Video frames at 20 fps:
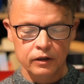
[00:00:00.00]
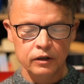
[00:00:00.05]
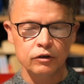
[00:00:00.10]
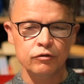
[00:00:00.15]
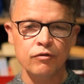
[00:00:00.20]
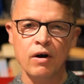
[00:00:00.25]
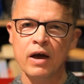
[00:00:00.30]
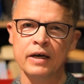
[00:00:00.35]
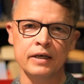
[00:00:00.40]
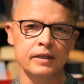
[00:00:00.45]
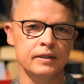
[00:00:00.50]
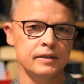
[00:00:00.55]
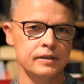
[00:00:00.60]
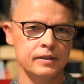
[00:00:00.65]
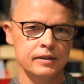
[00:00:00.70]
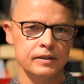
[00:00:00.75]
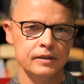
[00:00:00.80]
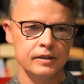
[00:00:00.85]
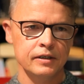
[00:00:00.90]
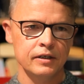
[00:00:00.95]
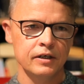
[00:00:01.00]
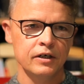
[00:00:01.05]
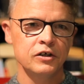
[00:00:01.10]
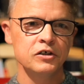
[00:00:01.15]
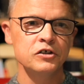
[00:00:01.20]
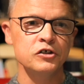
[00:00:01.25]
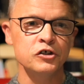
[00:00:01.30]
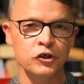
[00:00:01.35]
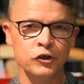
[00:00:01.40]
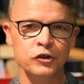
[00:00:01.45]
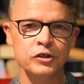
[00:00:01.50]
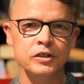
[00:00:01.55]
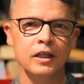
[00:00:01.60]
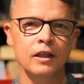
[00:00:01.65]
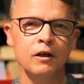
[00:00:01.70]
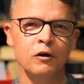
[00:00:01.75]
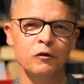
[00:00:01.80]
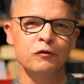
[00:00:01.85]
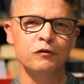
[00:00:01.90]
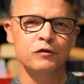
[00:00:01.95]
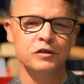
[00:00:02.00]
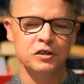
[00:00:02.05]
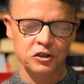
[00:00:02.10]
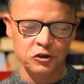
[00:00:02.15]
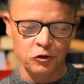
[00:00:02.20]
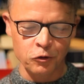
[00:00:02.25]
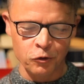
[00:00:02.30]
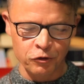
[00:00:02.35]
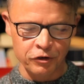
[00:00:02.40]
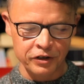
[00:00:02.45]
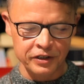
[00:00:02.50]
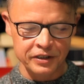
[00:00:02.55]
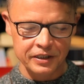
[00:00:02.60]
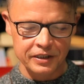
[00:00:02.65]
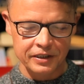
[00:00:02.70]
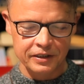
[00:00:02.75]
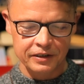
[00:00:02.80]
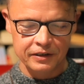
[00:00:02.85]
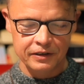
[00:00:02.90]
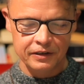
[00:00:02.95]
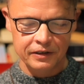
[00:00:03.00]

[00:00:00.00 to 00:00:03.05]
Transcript: Grace just loved stories.